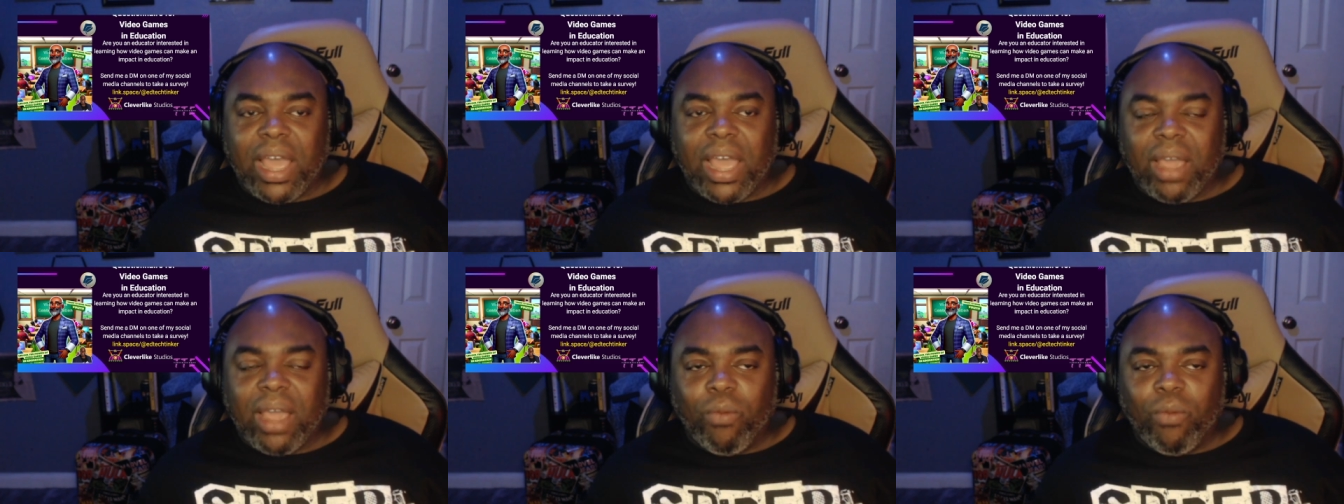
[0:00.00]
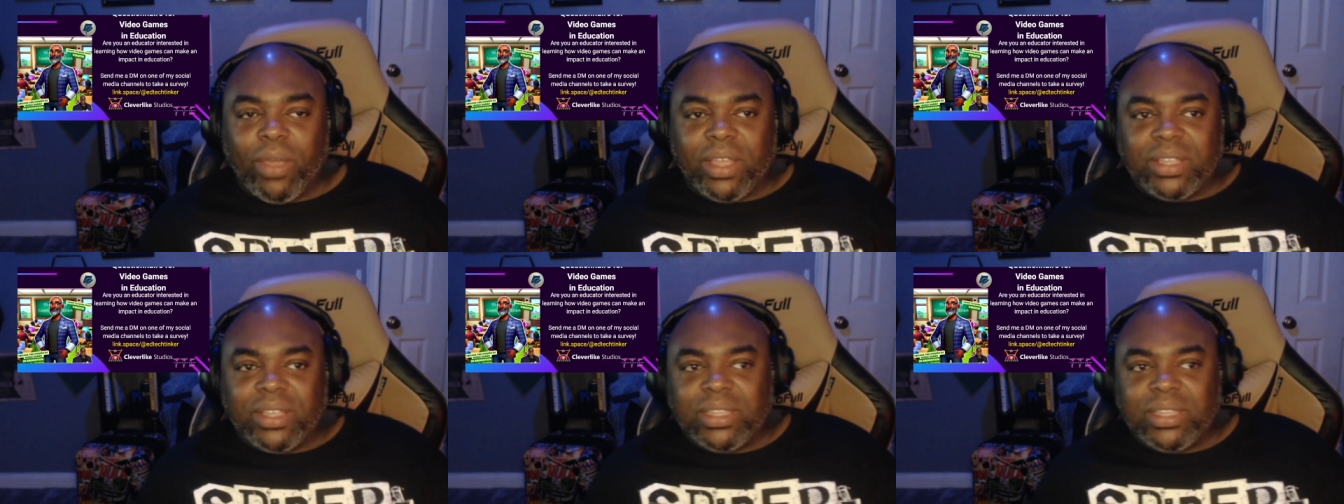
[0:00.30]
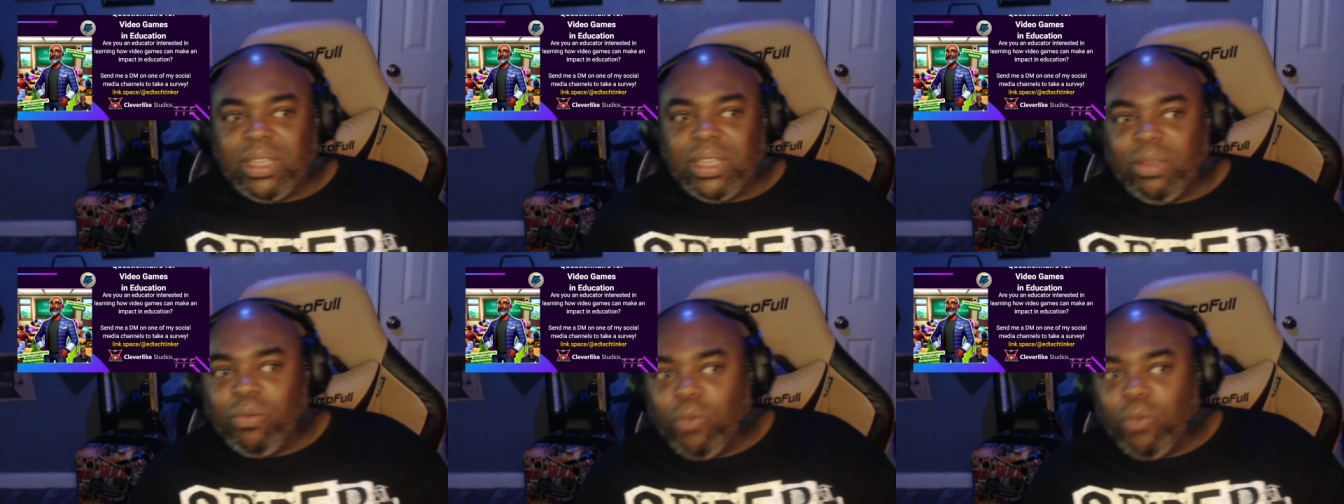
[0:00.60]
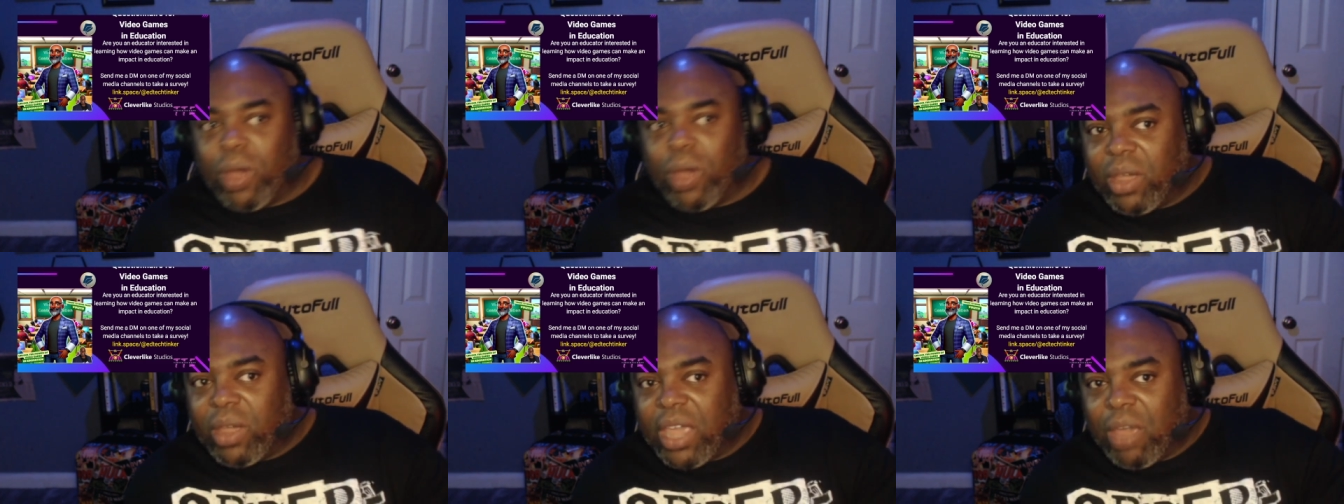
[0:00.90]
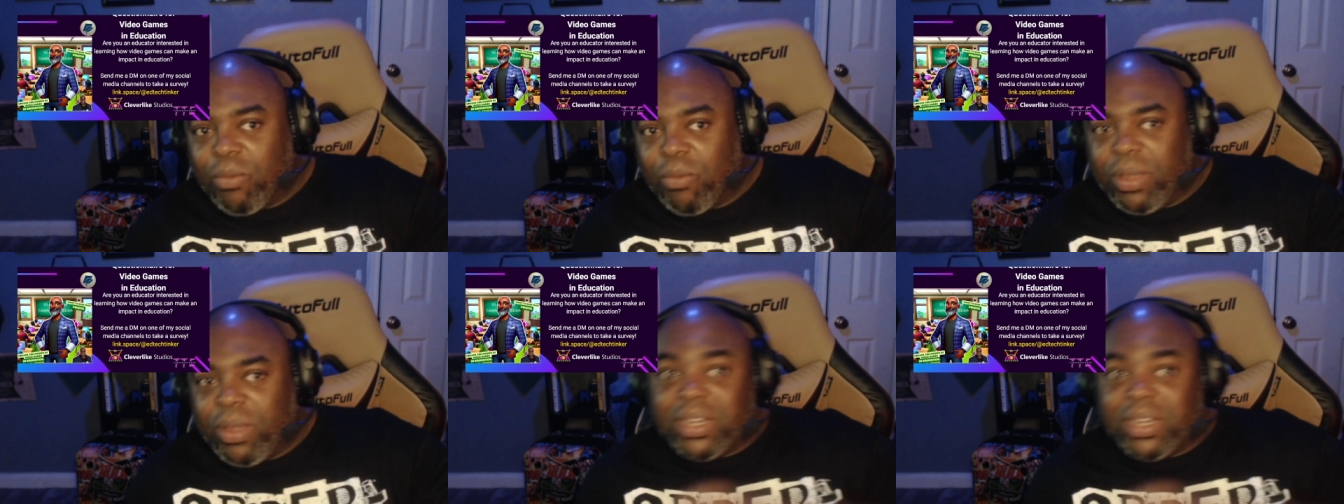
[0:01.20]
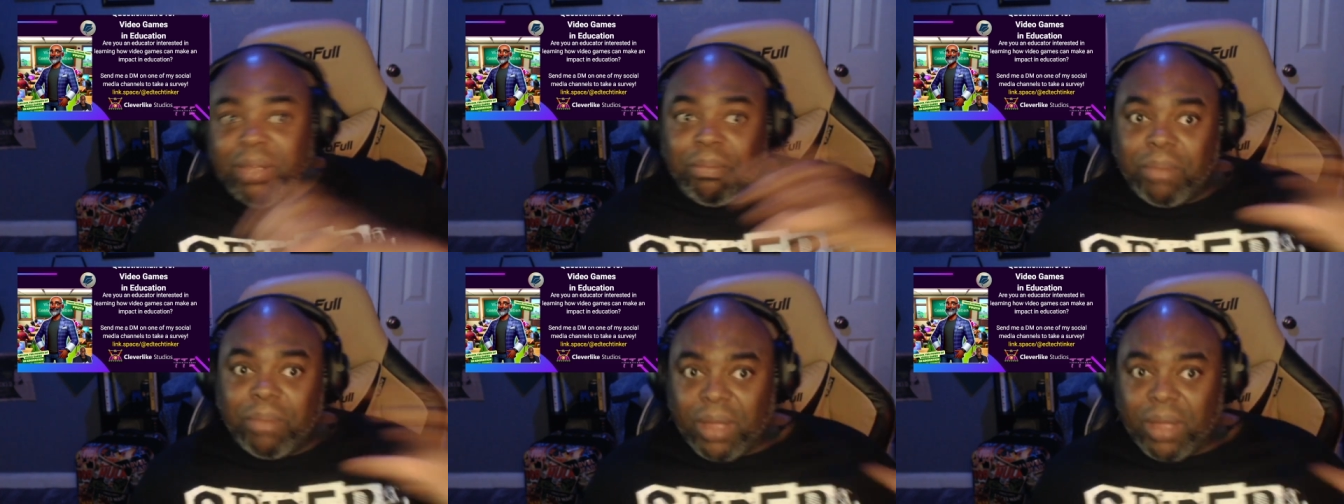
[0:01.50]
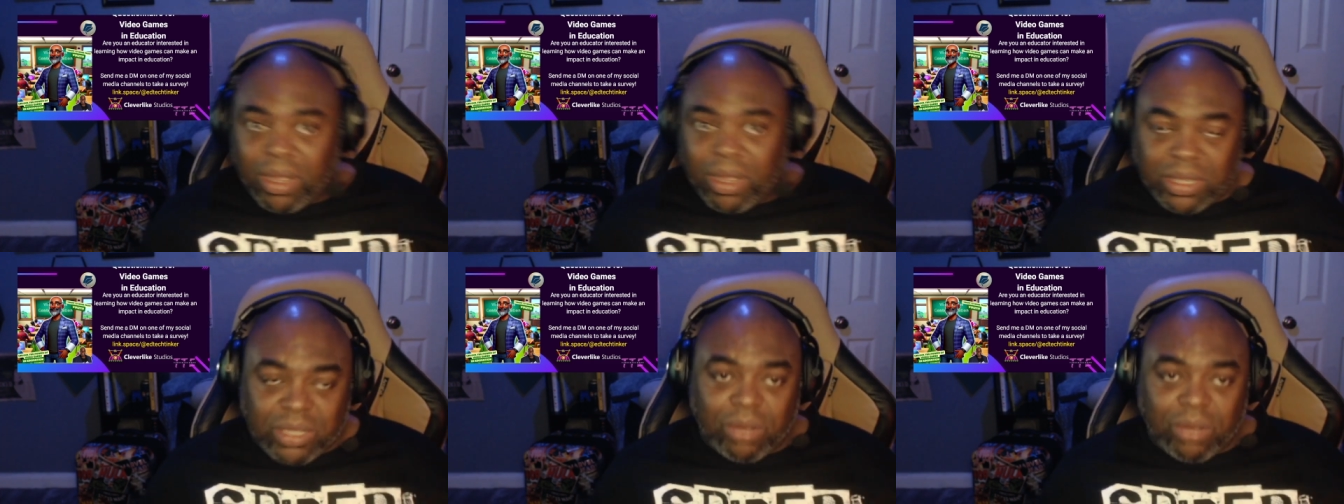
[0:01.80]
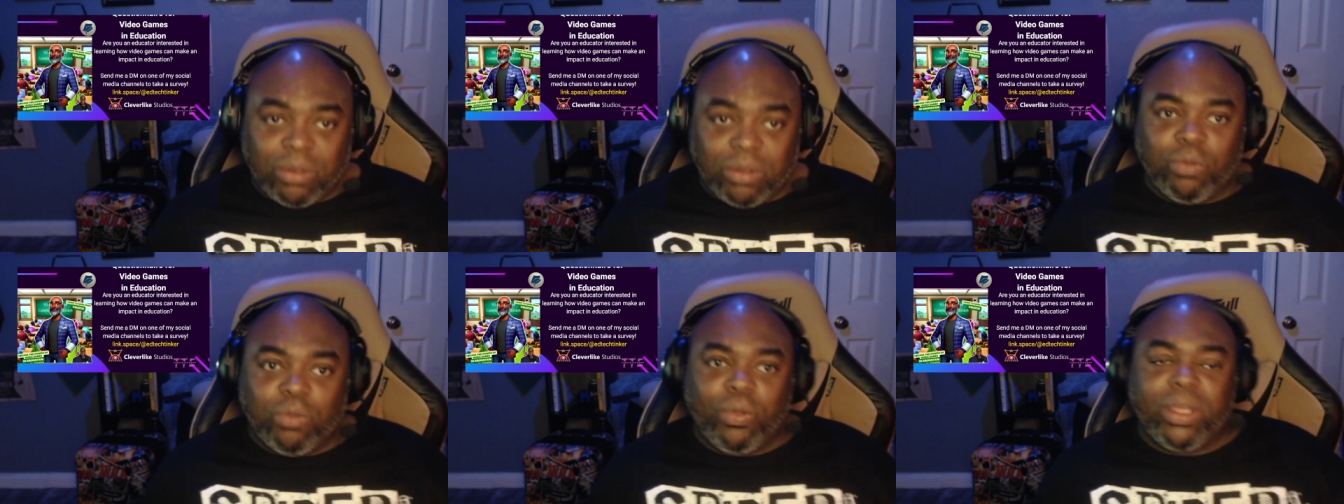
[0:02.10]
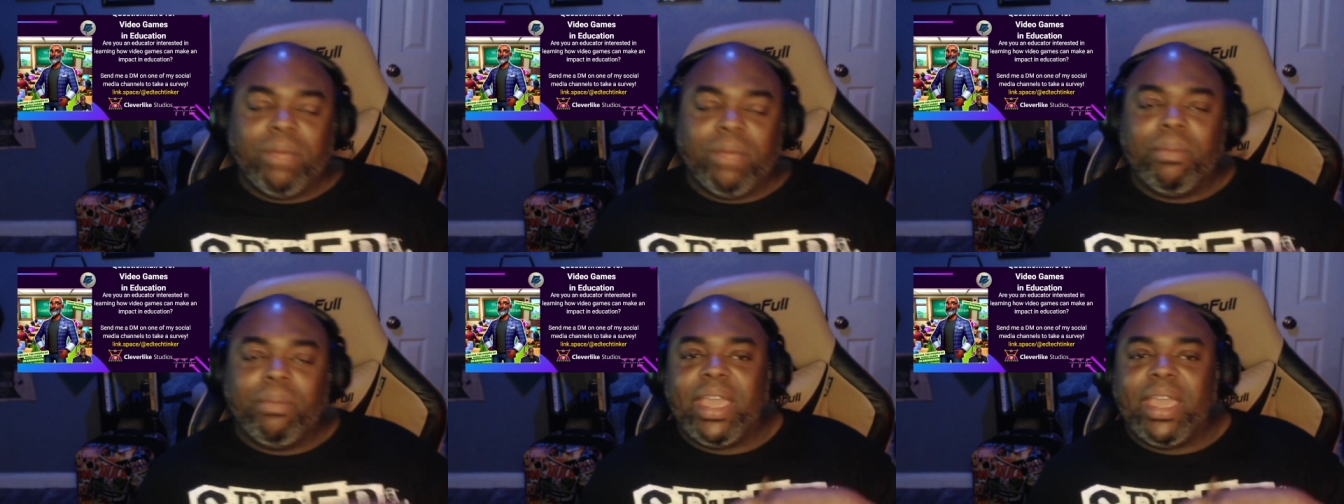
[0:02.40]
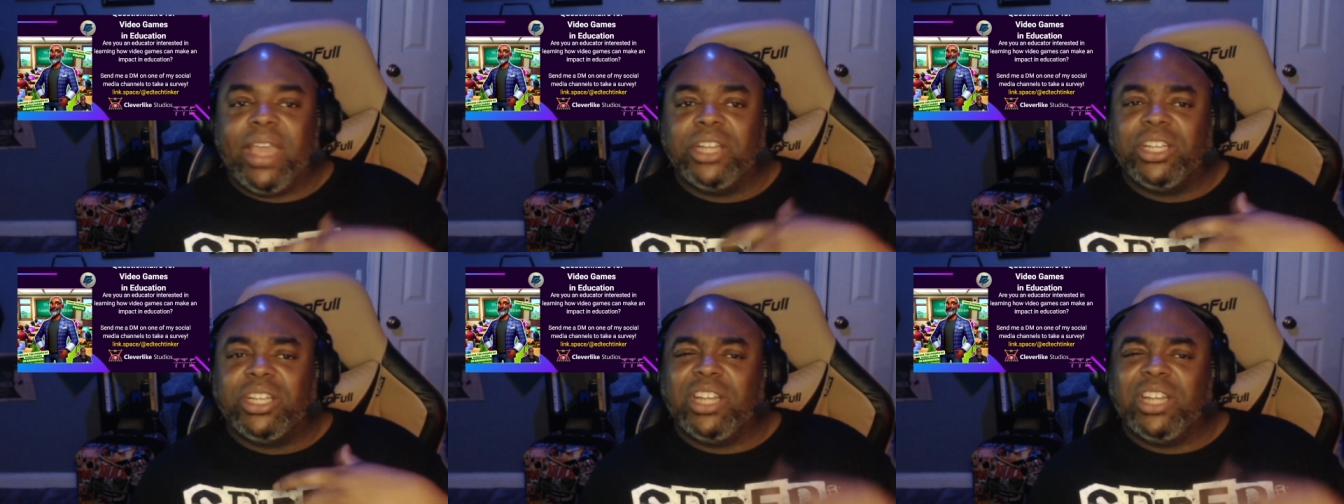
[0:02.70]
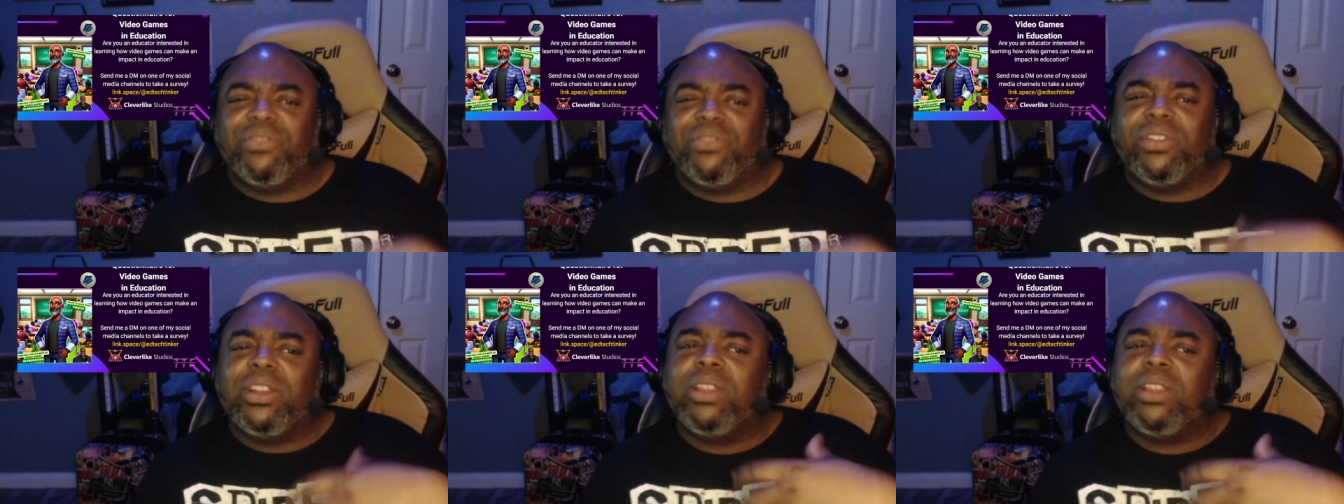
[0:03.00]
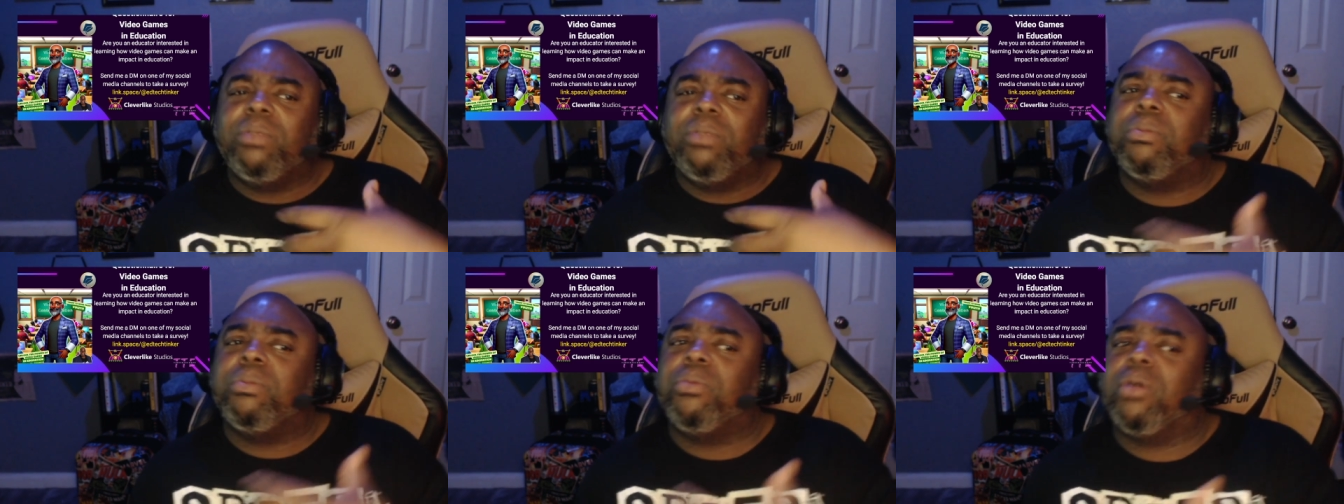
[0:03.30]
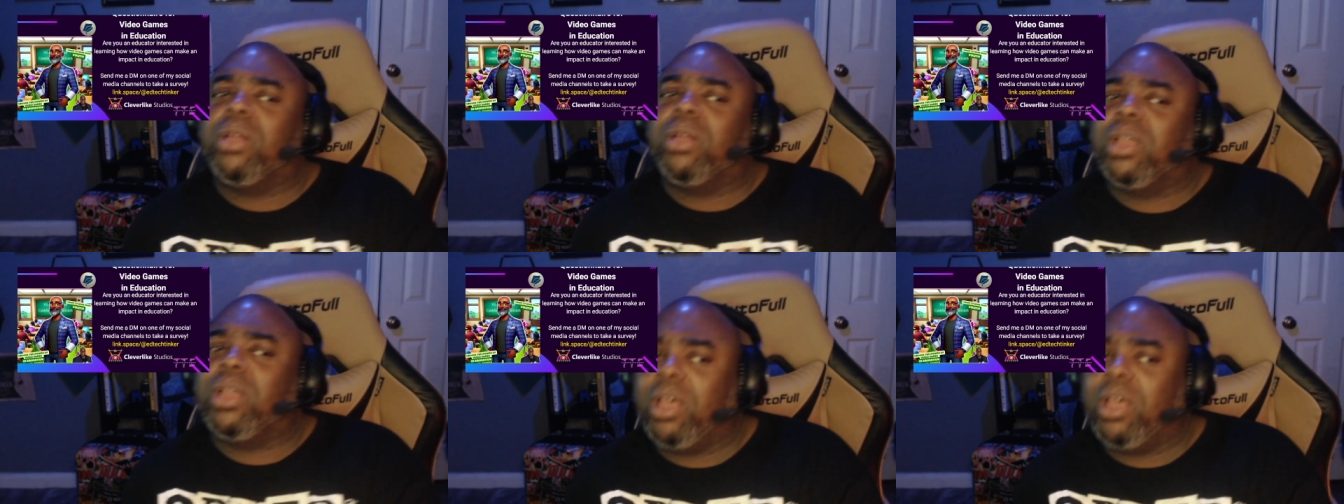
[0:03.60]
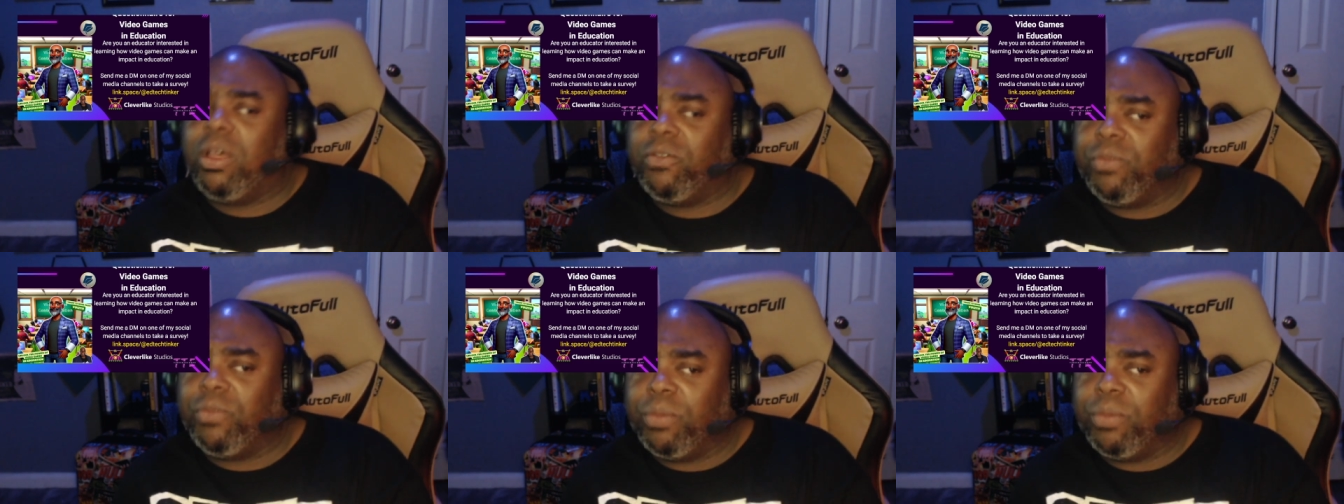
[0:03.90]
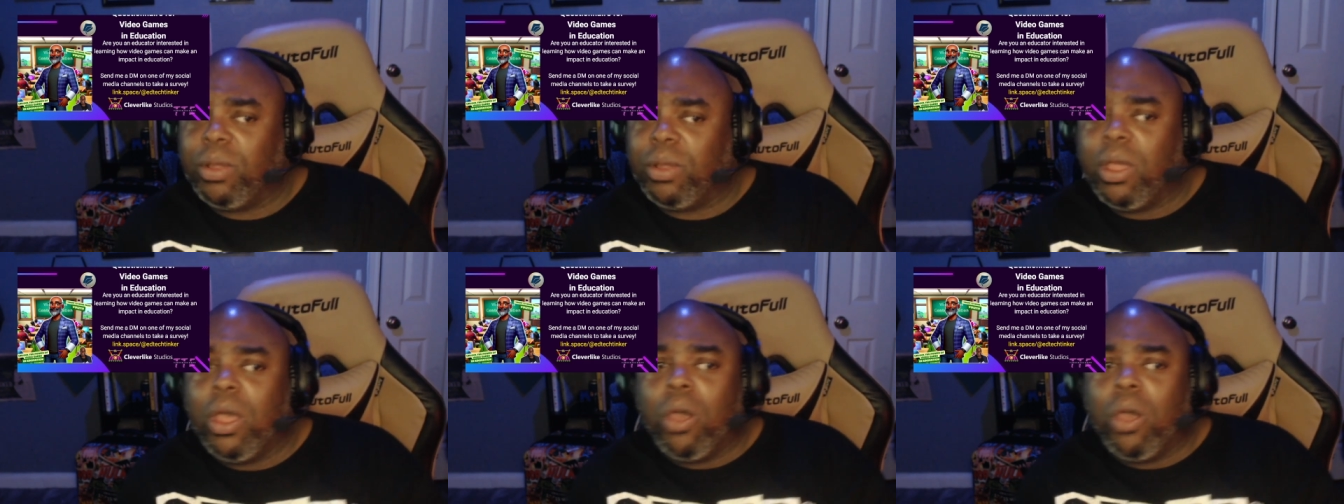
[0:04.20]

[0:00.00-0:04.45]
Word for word: we can see what can we debunk so we can make educators feel a little bit more comfortable.